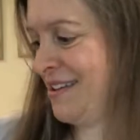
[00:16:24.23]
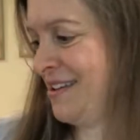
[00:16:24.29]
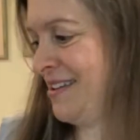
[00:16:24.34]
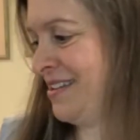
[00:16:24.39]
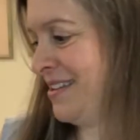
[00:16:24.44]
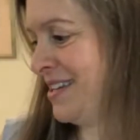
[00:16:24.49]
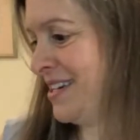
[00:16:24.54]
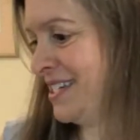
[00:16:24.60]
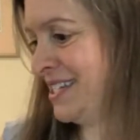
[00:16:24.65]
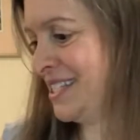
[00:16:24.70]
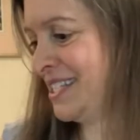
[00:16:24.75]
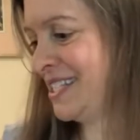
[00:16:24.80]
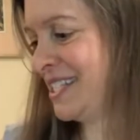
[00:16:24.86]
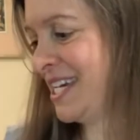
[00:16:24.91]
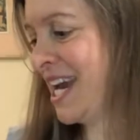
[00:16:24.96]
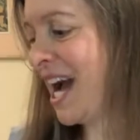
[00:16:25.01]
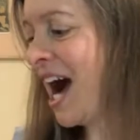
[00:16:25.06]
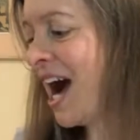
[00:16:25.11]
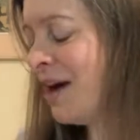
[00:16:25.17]
Let's see,
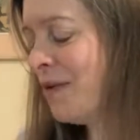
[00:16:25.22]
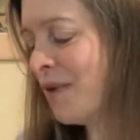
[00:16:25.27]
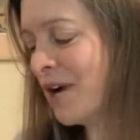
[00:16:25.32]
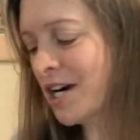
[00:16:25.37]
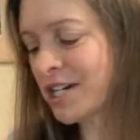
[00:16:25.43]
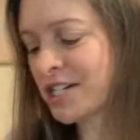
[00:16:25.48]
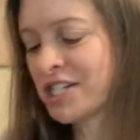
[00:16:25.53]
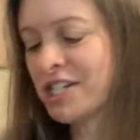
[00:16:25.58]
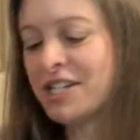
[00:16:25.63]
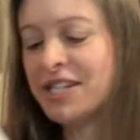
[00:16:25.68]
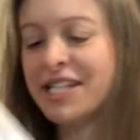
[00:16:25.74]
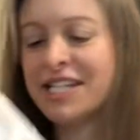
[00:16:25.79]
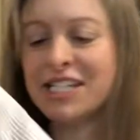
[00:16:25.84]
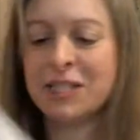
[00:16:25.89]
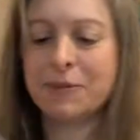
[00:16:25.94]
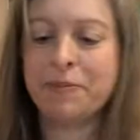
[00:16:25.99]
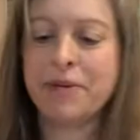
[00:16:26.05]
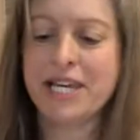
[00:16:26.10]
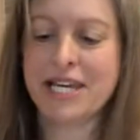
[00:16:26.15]
I worked on
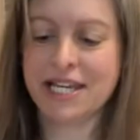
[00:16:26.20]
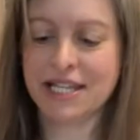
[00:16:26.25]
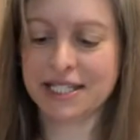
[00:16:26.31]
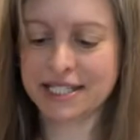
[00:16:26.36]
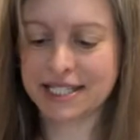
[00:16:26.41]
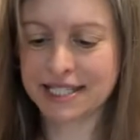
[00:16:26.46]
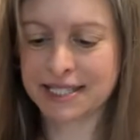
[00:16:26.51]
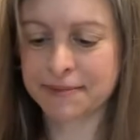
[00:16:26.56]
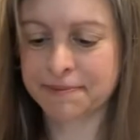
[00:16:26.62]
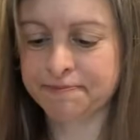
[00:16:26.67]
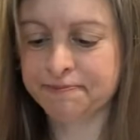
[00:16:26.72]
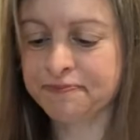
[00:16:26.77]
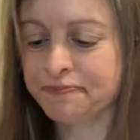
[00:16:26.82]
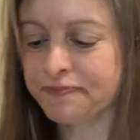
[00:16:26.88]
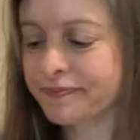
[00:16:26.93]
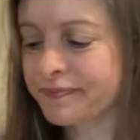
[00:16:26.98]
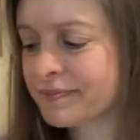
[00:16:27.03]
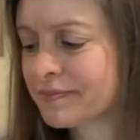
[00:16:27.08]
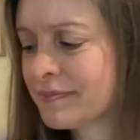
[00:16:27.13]
this piece,
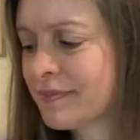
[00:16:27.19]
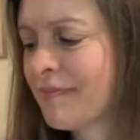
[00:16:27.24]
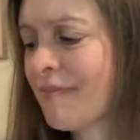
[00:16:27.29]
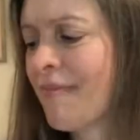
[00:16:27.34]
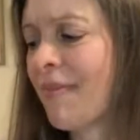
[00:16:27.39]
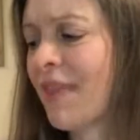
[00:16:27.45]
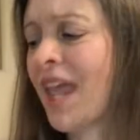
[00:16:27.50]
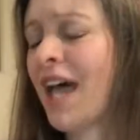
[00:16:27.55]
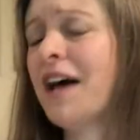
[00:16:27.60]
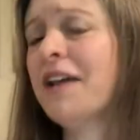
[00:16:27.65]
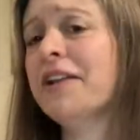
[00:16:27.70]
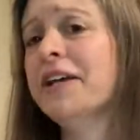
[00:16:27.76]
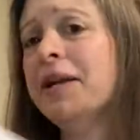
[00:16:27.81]
Alita